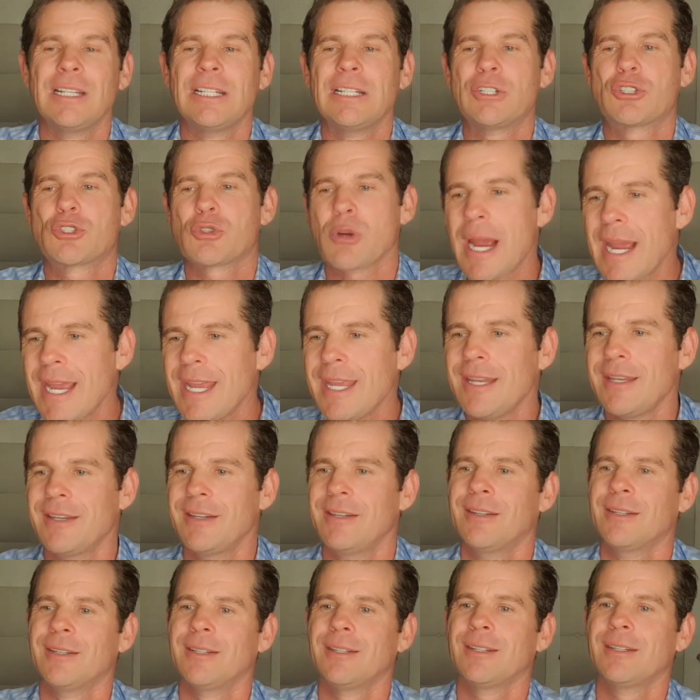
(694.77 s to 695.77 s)
Drain.
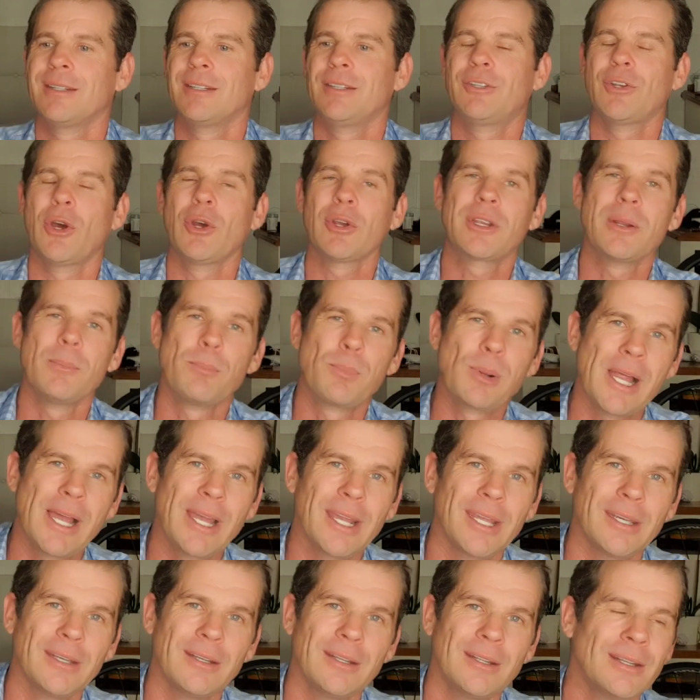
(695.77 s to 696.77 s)
Don't
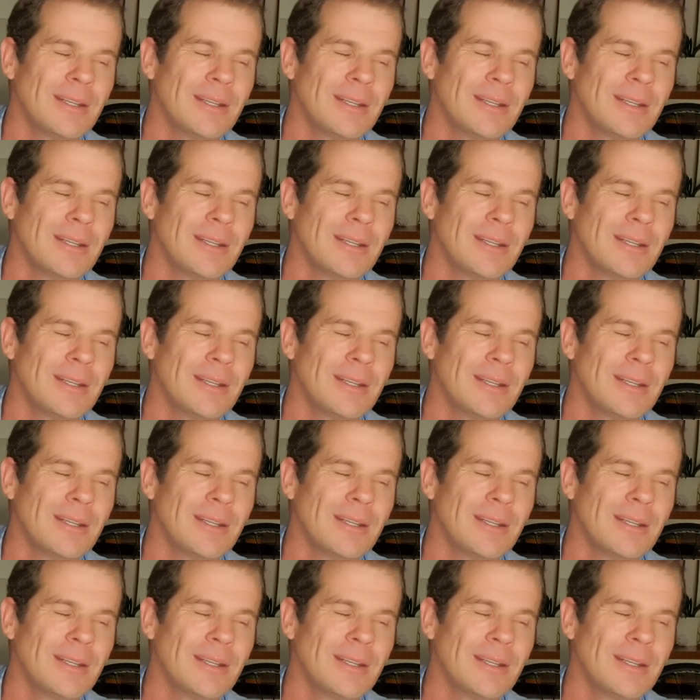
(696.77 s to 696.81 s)
complain.